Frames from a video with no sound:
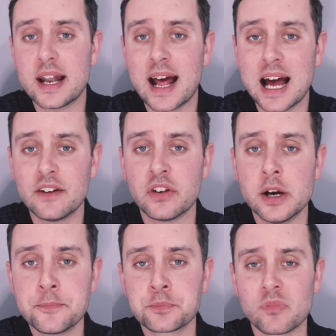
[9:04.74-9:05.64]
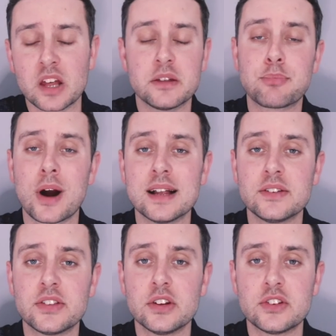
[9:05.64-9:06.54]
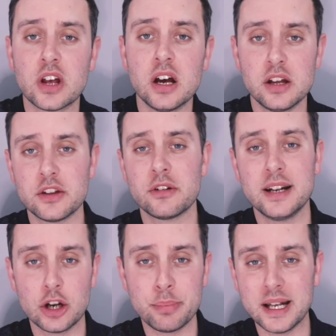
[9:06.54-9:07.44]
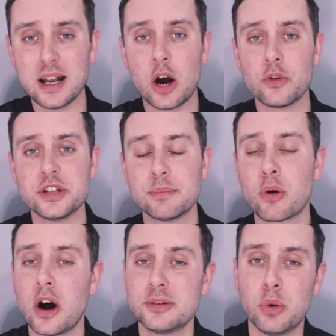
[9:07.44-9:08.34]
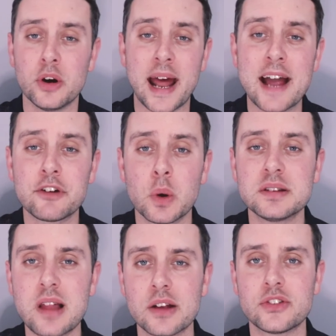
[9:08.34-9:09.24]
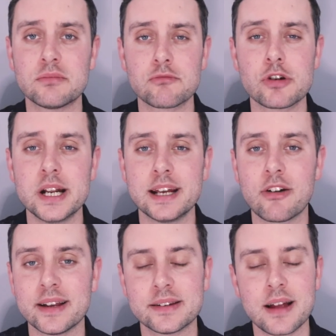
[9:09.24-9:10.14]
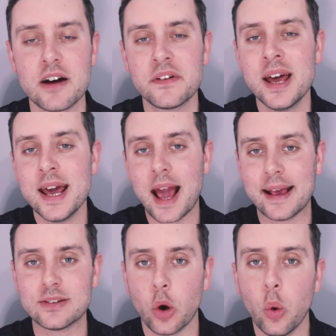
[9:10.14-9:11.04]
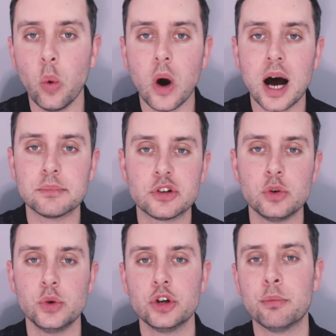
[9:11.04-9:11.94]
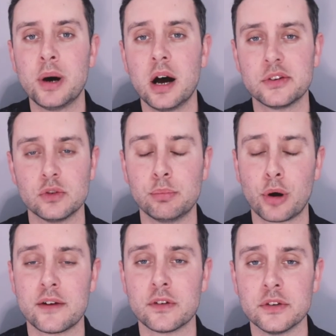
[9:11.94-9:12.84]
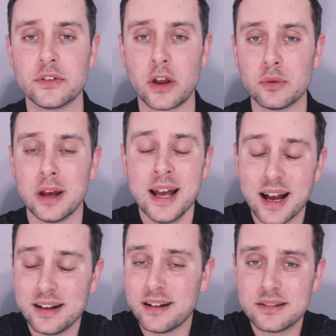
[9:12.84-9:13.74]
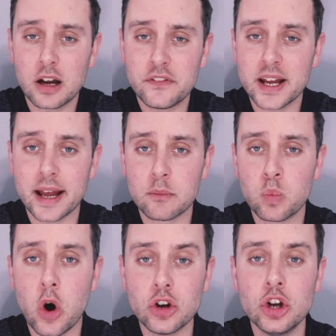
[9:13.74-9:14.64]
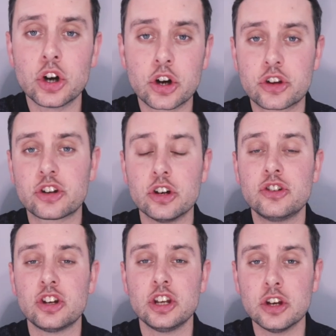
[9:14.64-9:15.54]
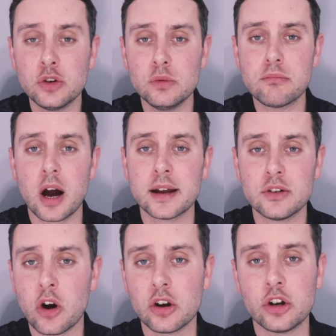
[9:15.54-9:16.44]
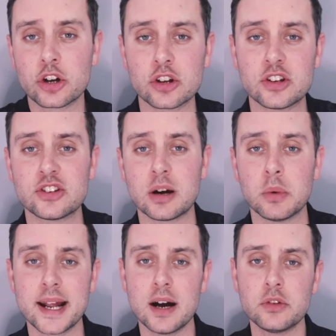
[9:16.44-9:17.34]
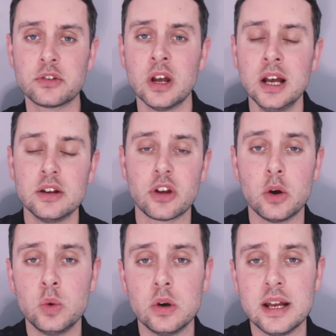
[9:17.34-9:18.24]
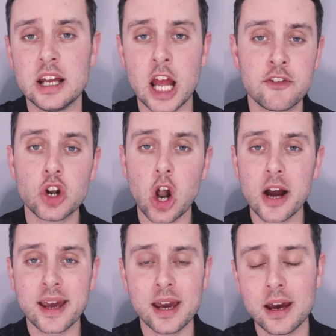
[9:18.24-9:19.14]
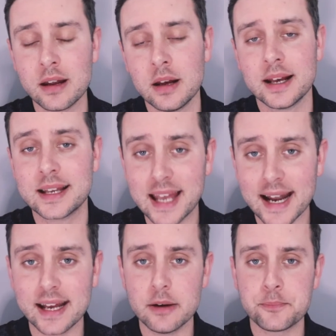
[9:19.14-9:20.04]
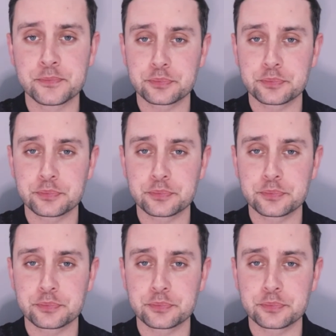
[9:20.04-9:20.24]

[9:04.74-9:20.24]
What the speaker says: then have the brands that they're a little bit lower in the price point. Everyone does some really great stuff. It's all up to your personal preference. So, and don't forget, what looks good to you might not look good to someone else. So if you like it, get it.